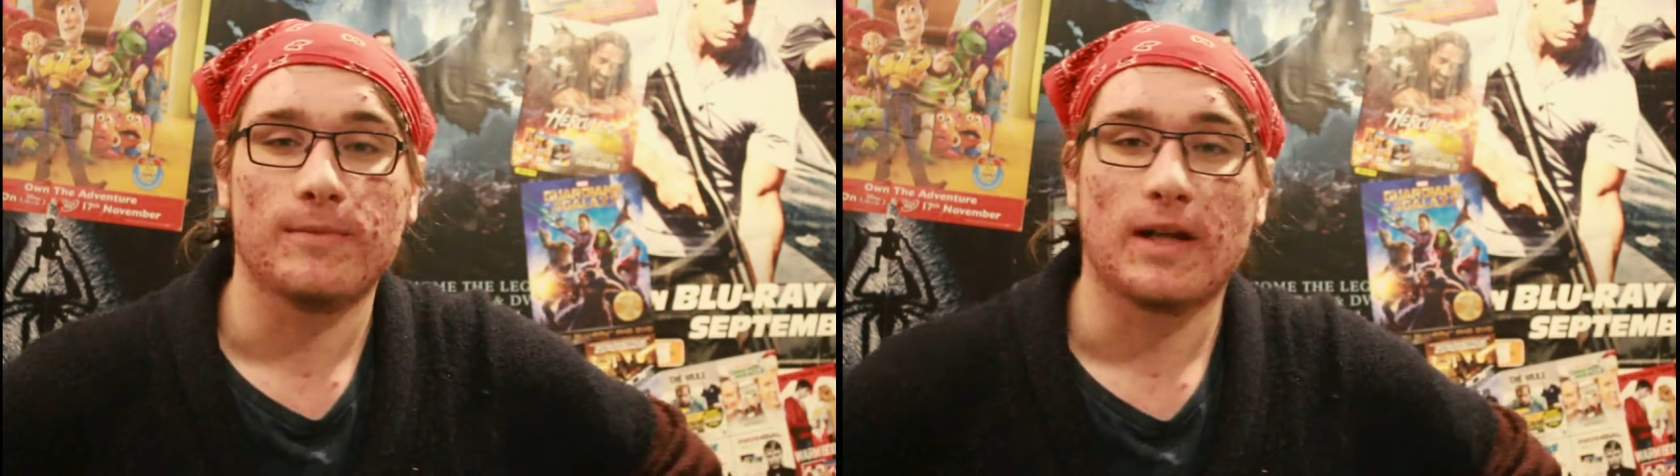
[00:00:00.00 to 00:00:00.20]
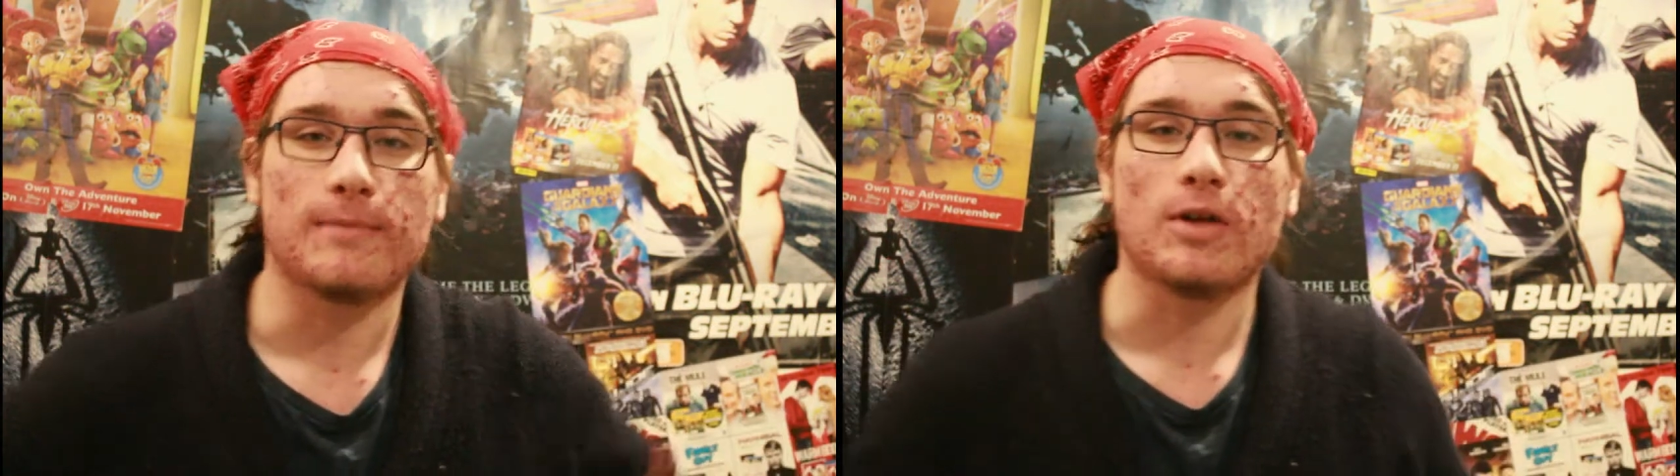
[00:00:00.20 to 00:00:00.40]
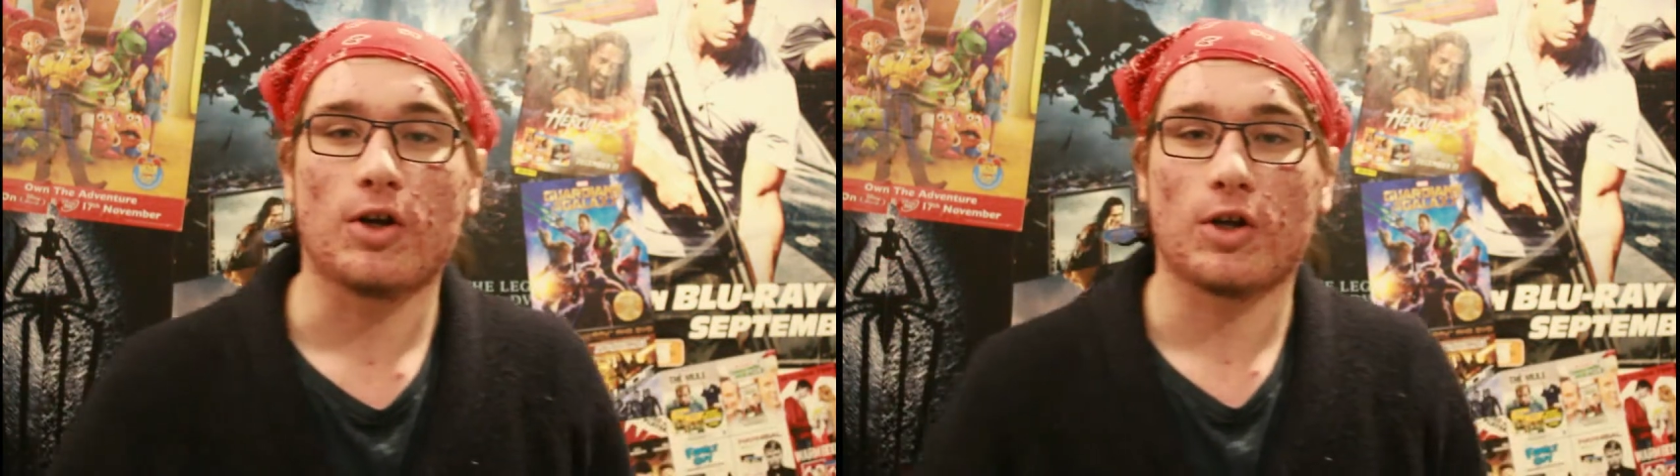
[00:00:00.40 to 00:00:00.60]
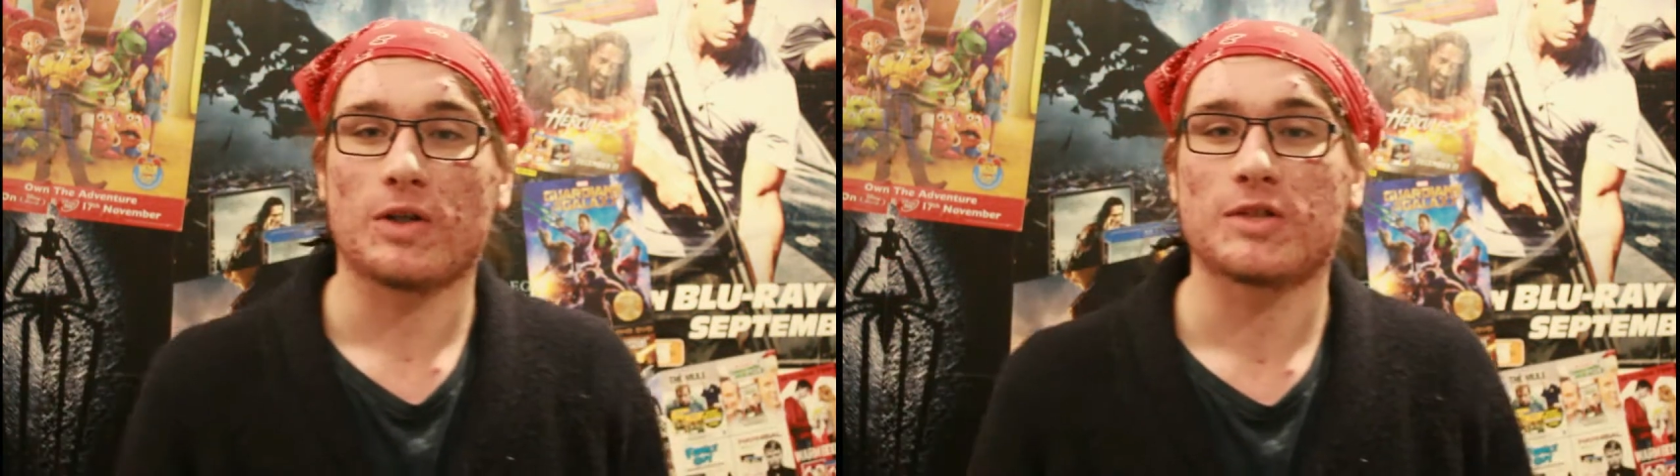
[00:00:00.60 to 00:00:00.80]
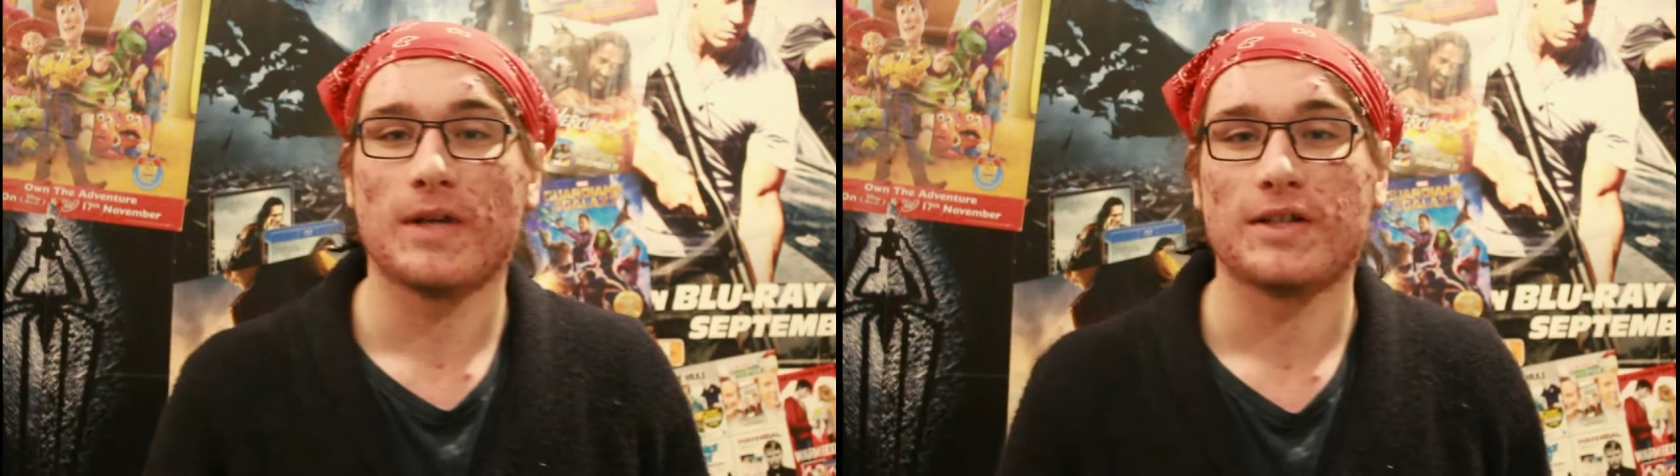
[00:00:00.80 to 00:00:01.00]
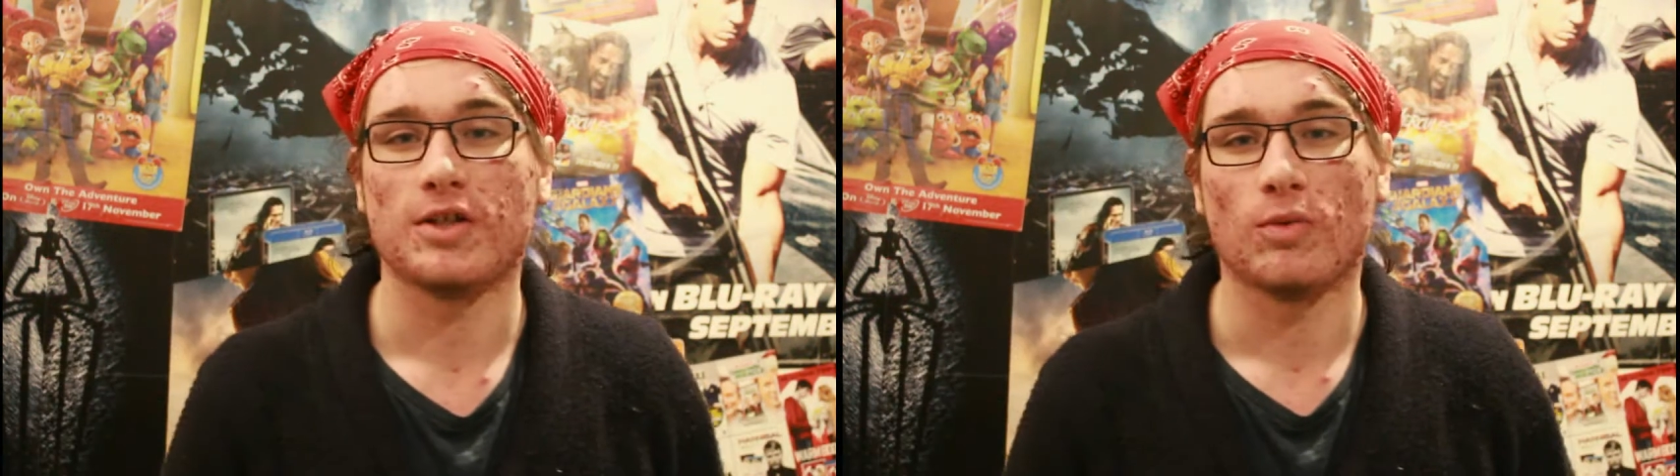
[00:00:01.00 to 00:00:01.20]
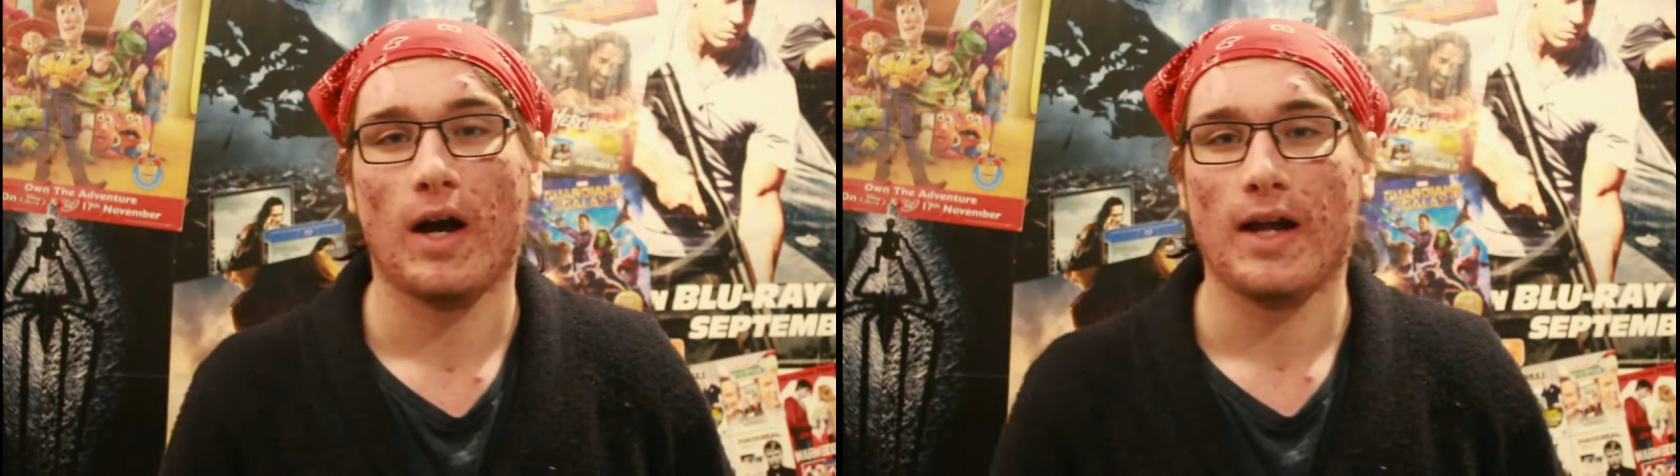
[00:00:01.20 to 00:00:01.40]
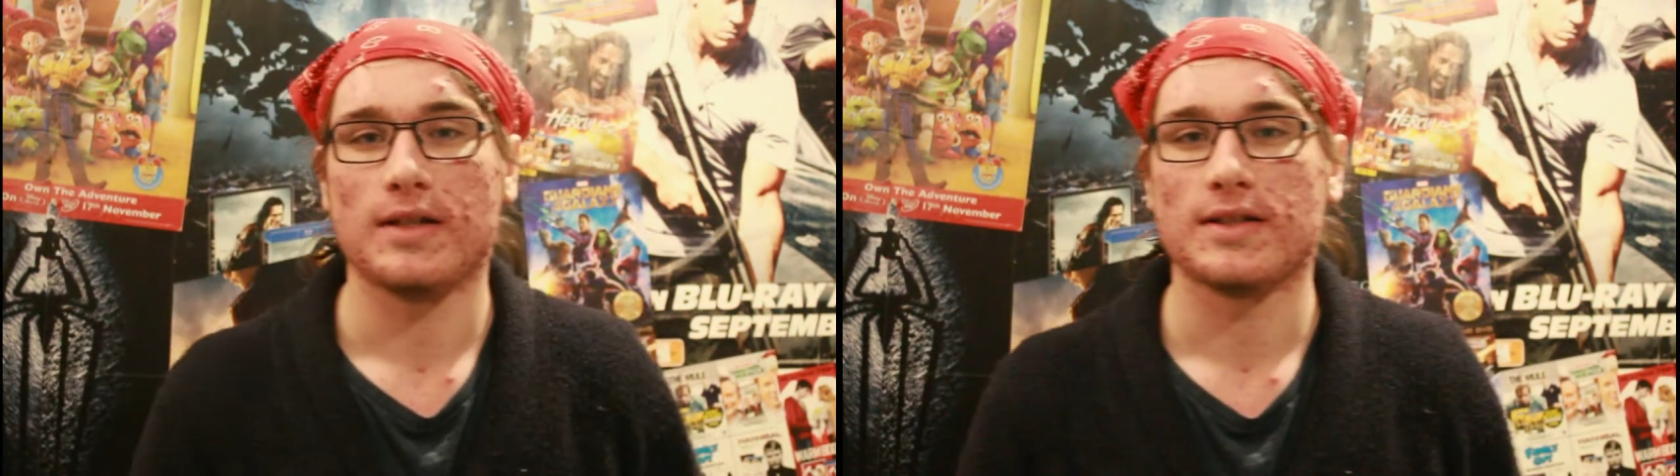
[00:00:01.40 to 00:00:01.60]
that I'm not going to explain to you
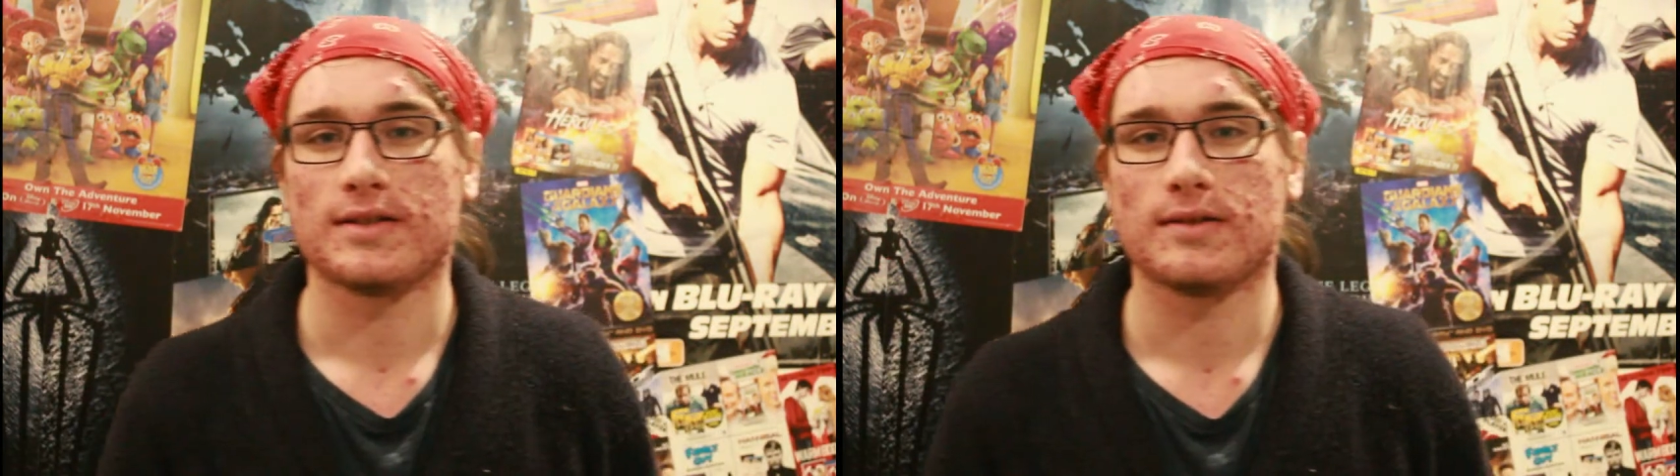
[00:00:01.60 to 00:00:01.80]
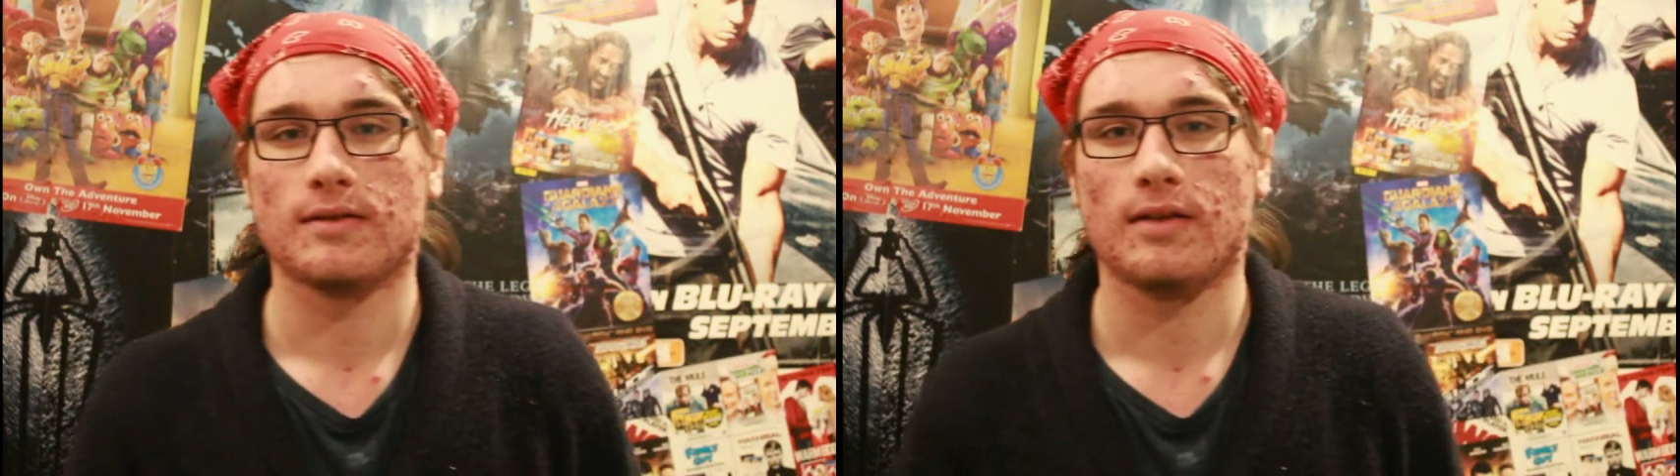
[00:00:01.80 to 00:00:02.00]
why it is